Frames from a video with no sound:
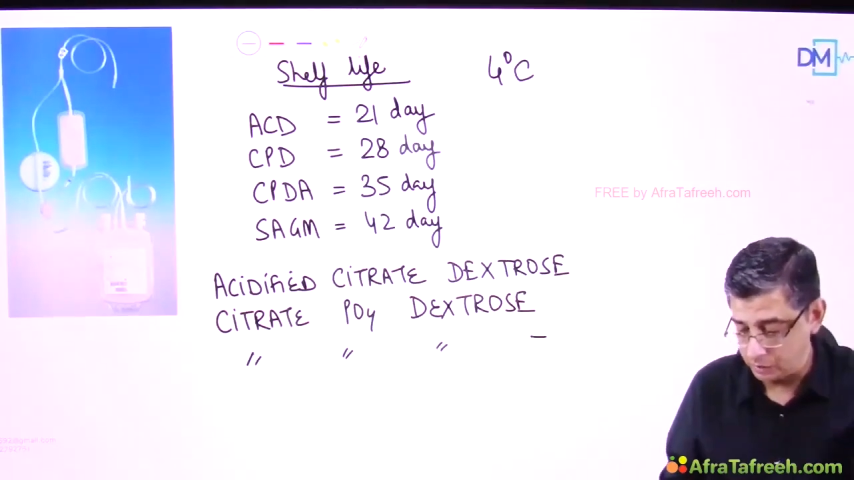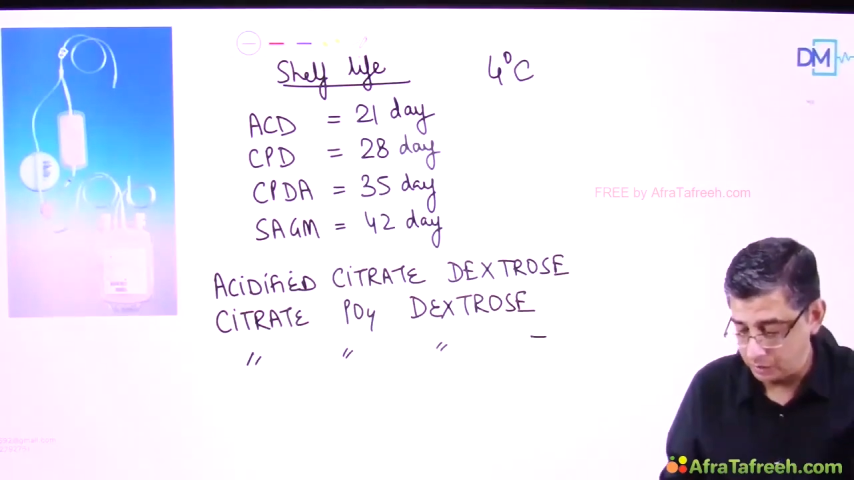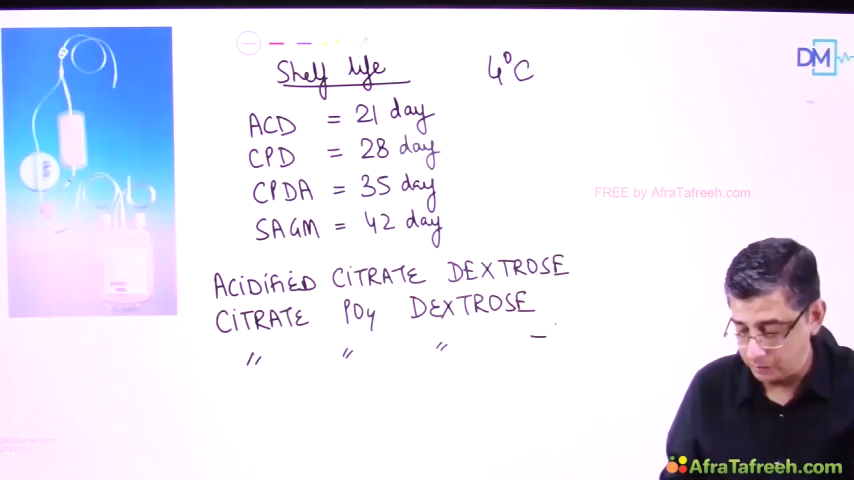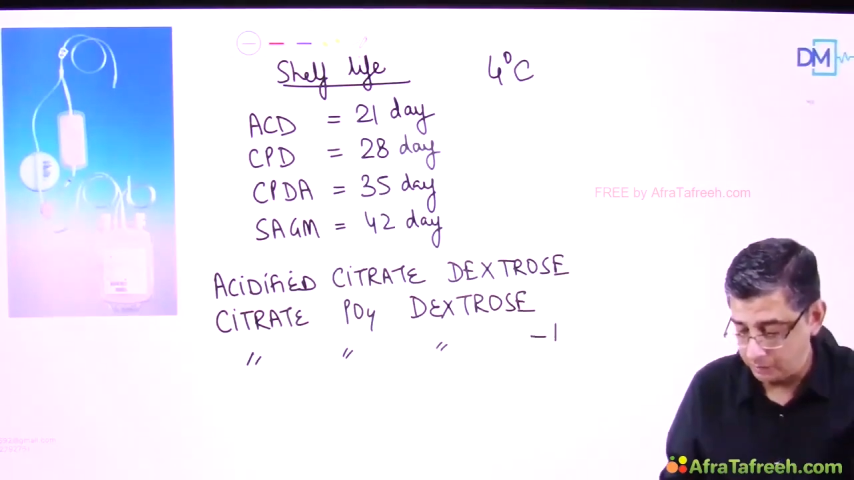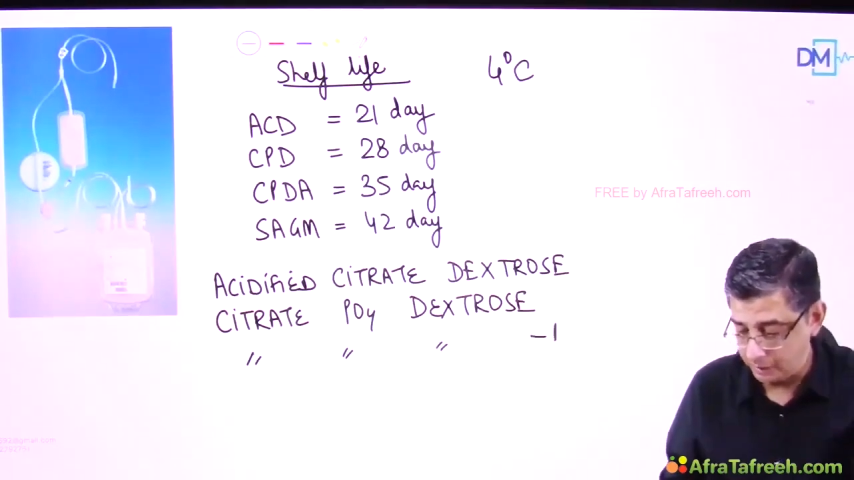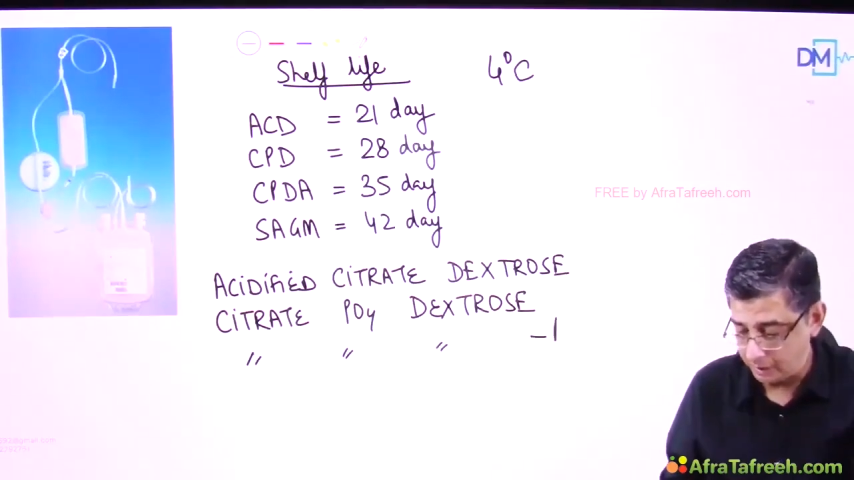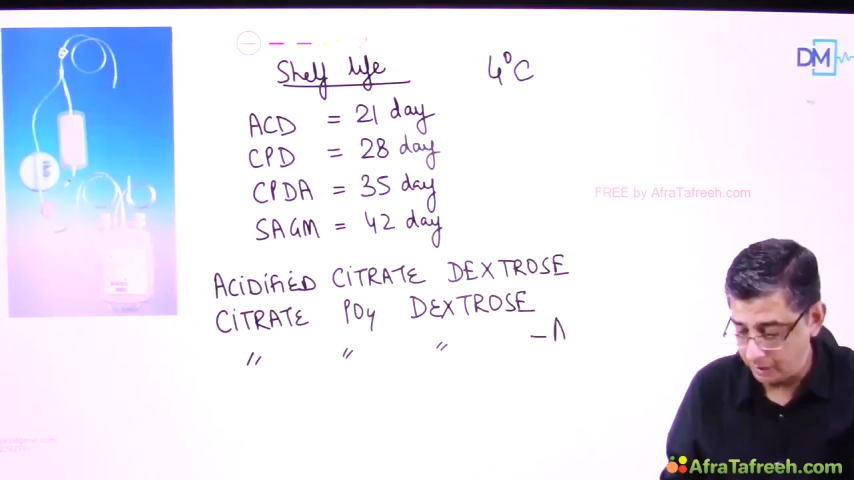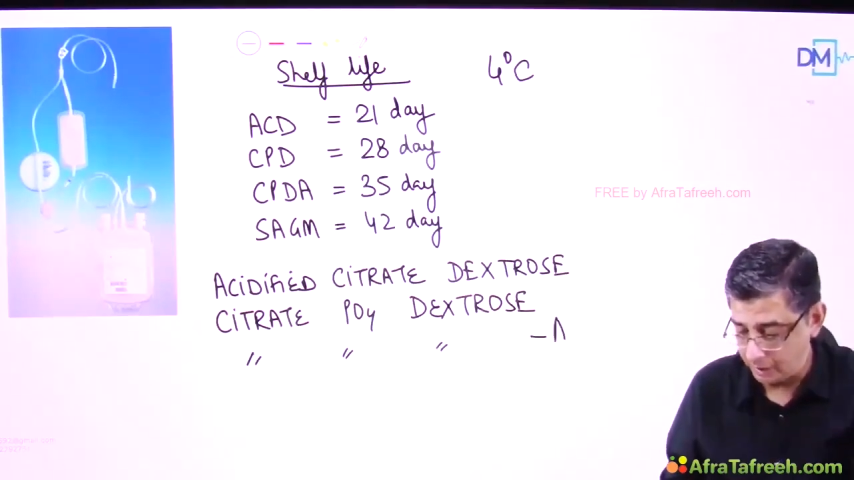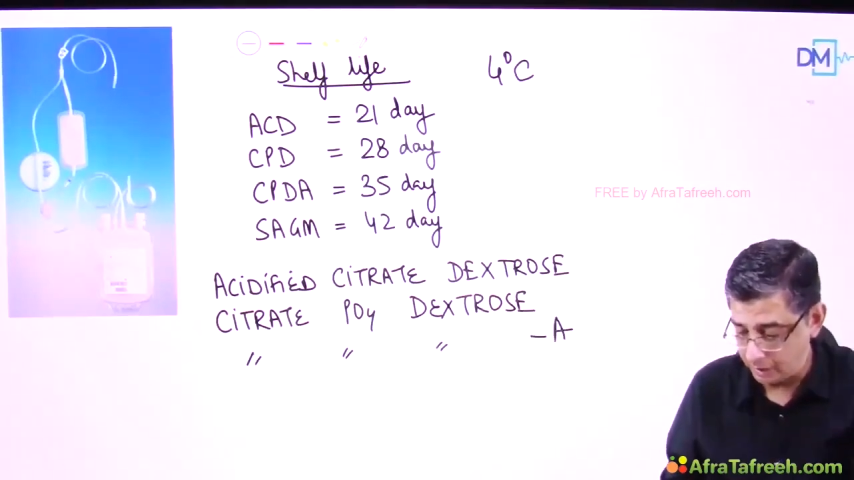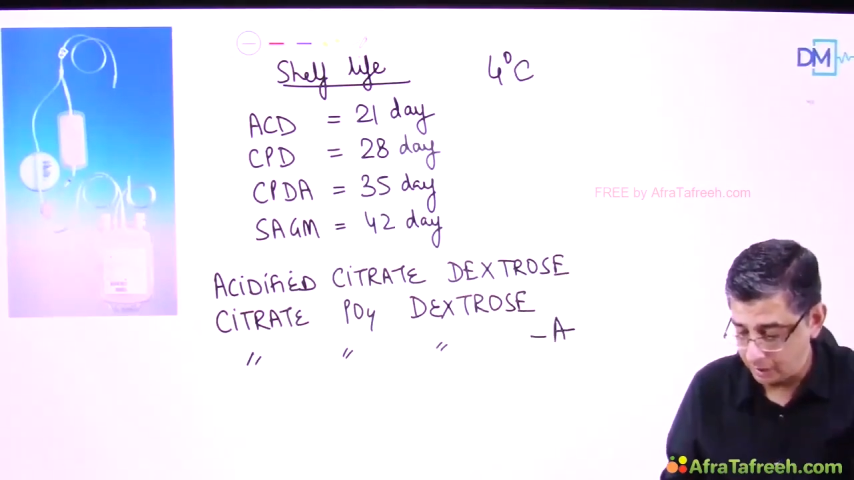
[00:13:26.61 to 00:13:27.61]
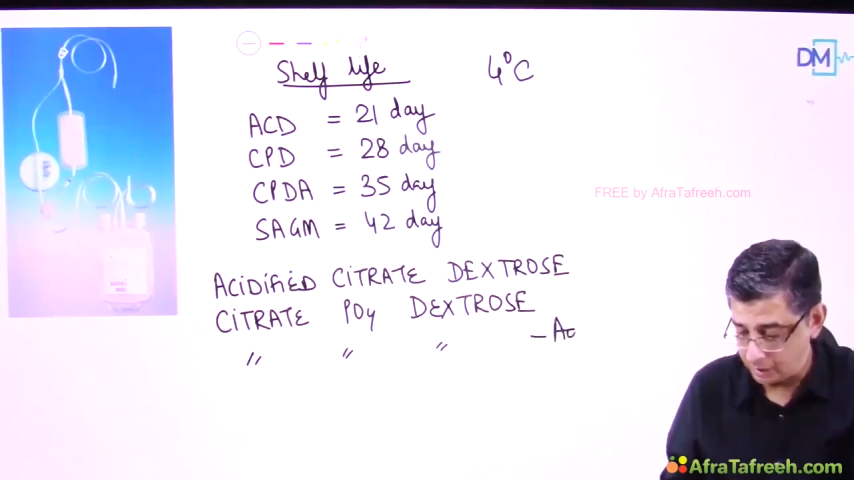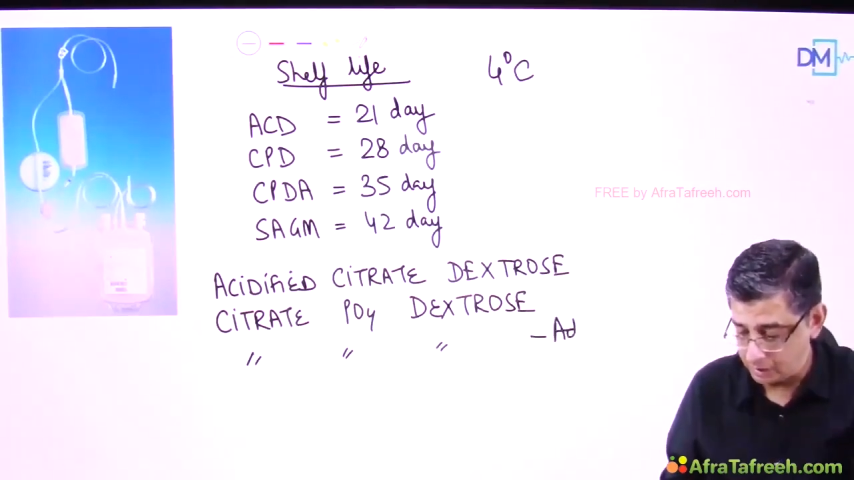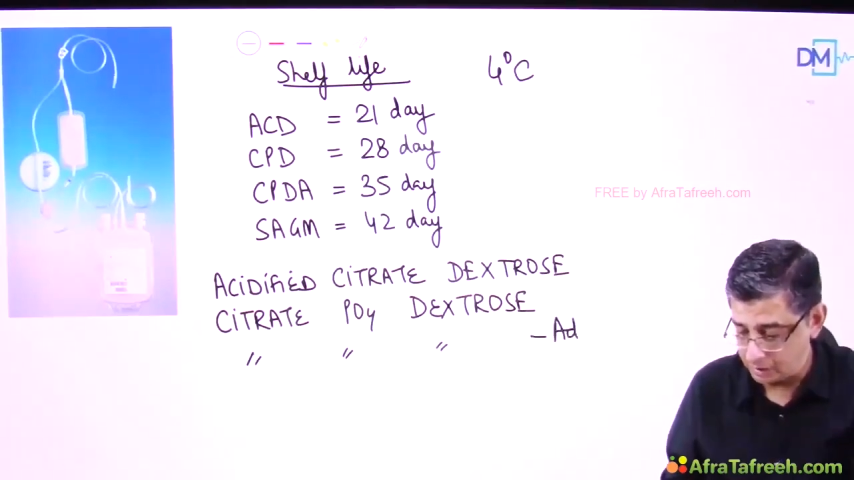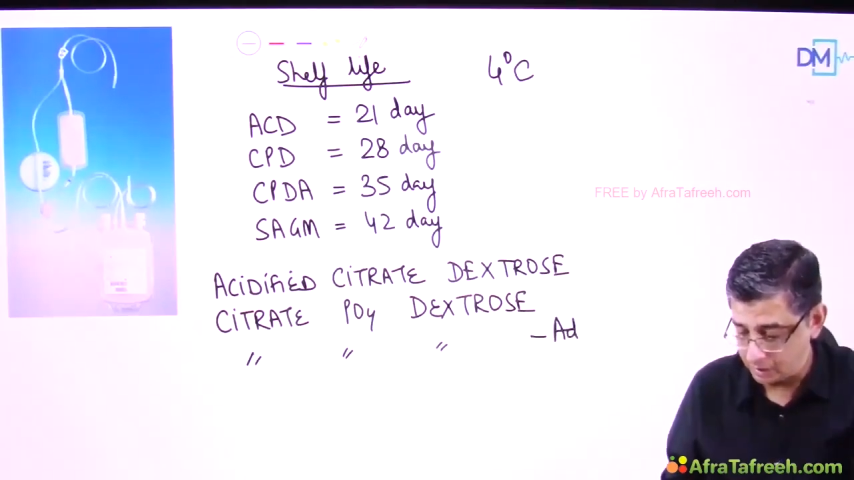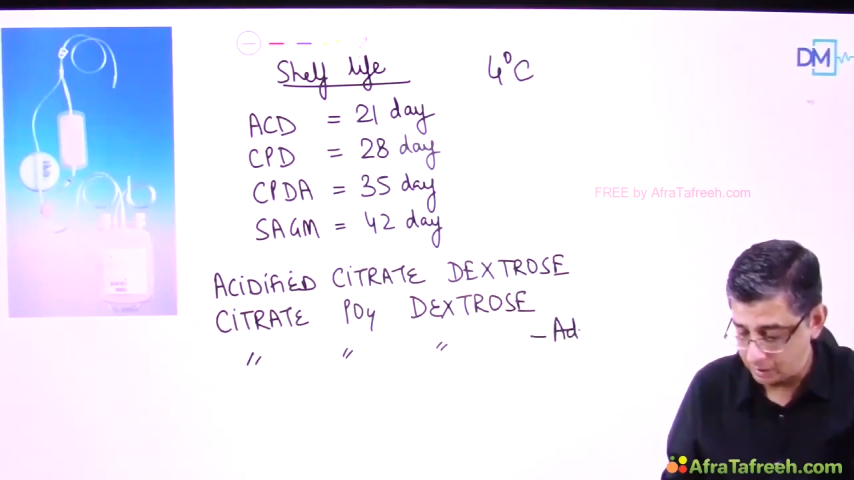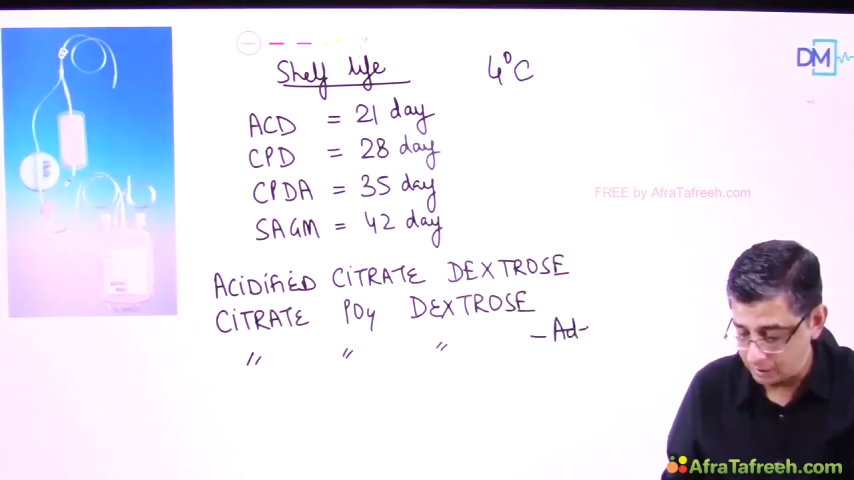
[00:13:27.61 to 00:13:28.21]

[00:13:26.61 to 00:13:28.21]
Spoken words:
CPDA is